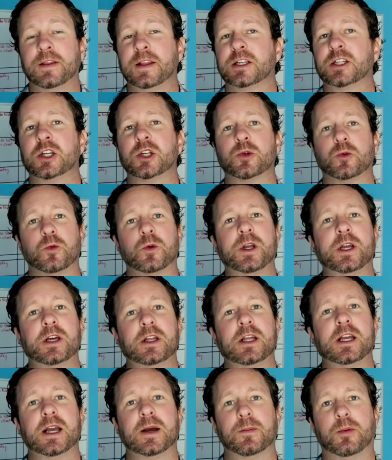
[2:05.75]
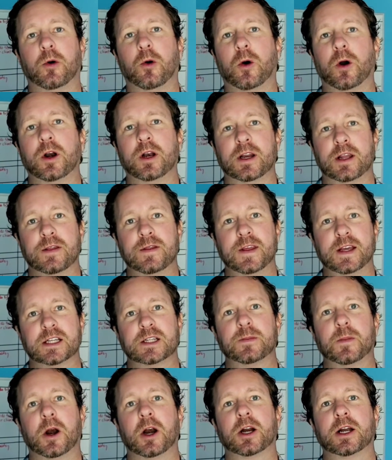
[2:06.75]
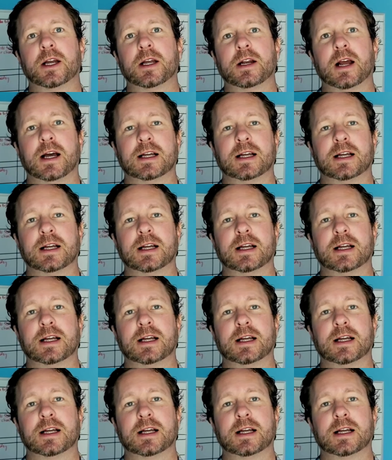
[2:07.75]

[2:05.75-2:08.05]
this is really important in this market,